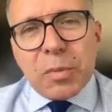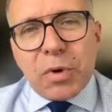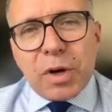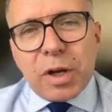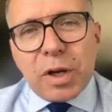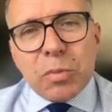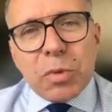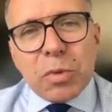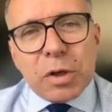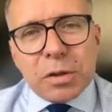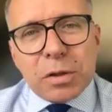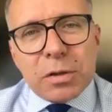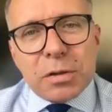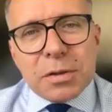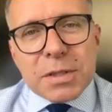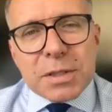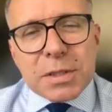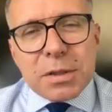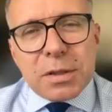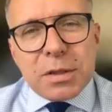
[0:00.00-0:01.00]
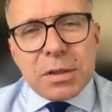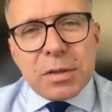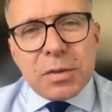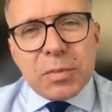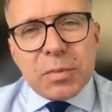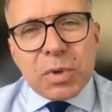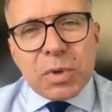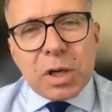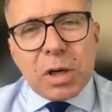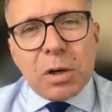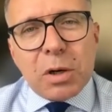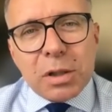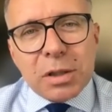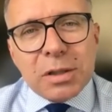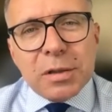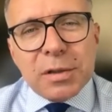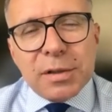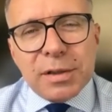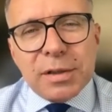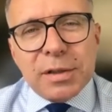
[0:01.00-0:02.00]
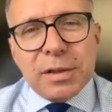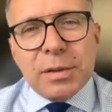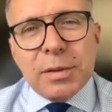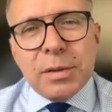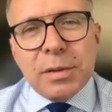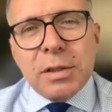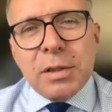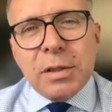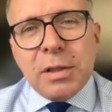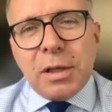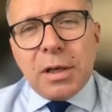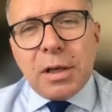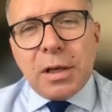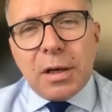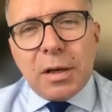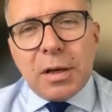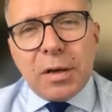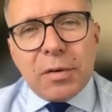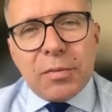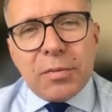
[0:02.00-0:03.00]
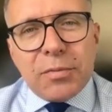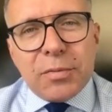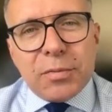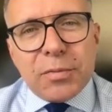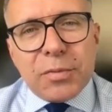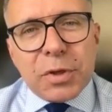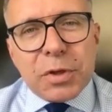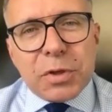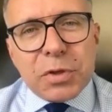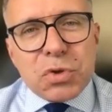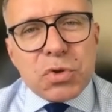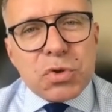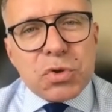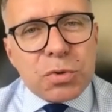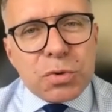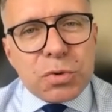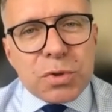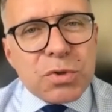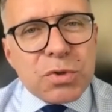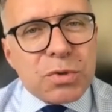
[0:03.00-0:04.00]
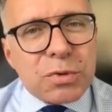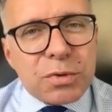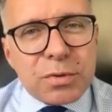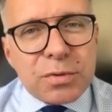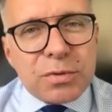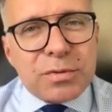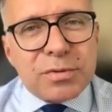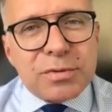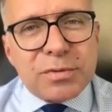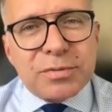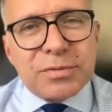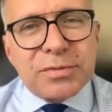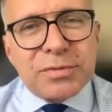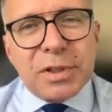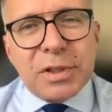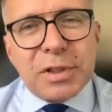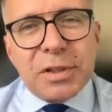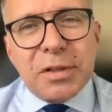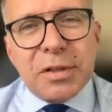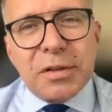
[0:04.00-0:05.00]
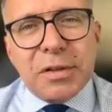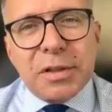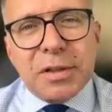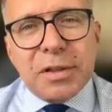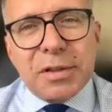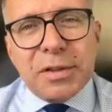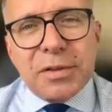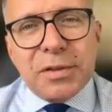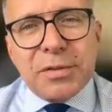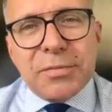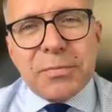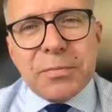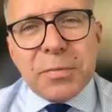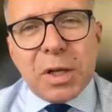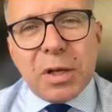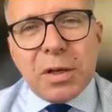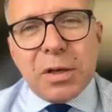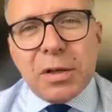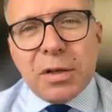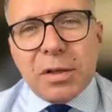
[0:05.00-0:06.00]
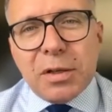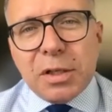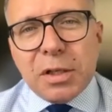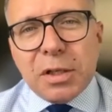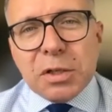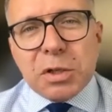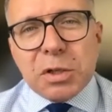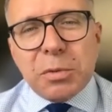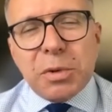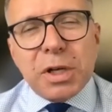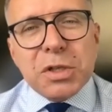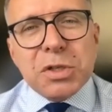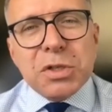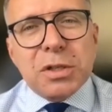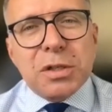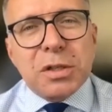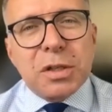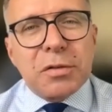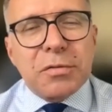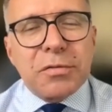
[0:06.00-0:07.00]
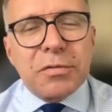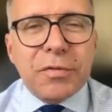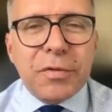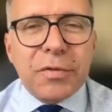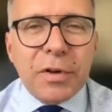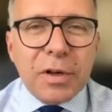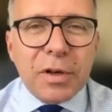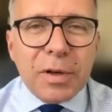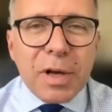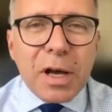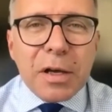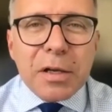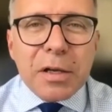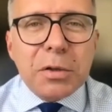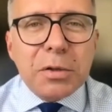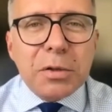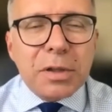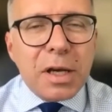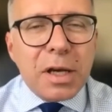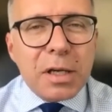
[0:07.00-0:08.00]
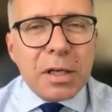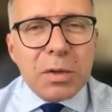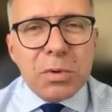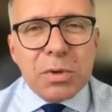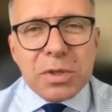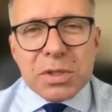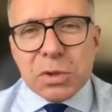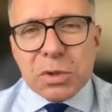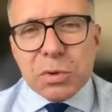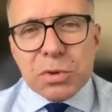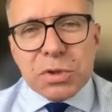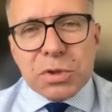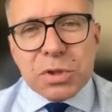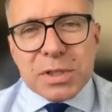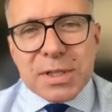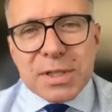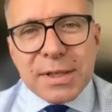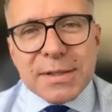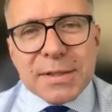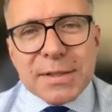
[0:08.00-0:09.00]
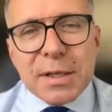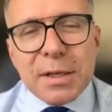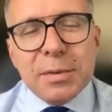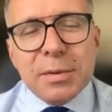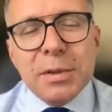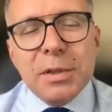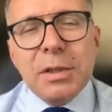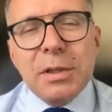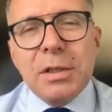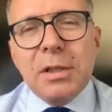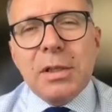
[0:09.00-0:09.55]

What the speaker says: Brain models currently, due to the integration of higher and higher resolution data,